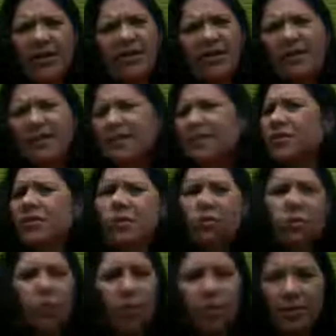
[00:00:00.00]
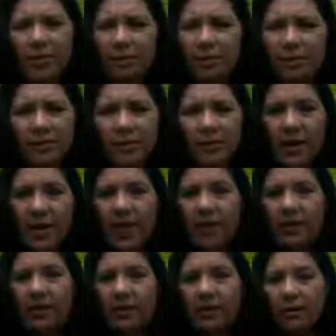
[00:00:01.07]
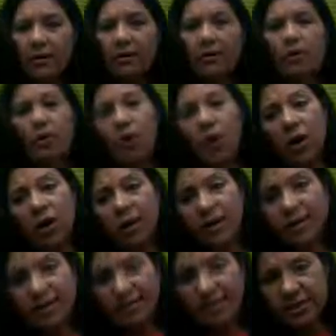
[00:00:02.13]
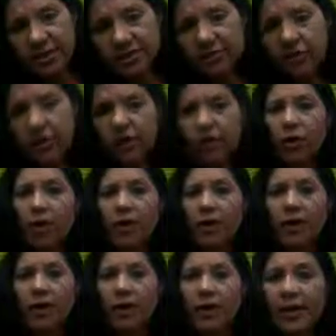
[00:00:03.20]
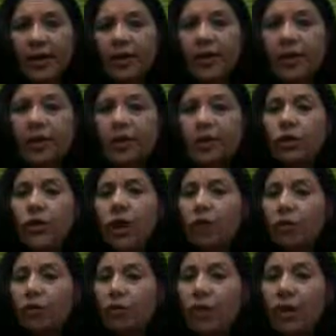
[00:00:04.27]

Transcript: wise, there is no problems. All the decisions what you are taking, you have to